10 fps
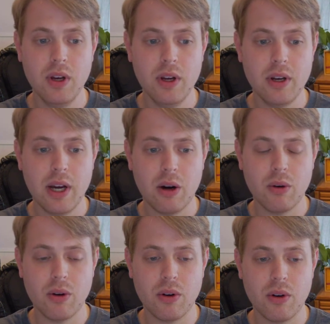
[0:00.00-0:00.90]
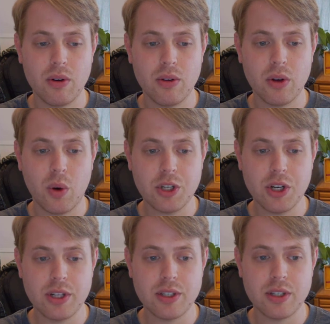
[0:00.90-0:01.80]
Now, the question
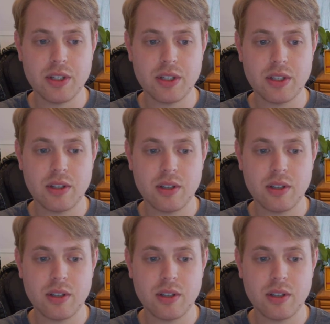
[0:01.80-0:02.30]
is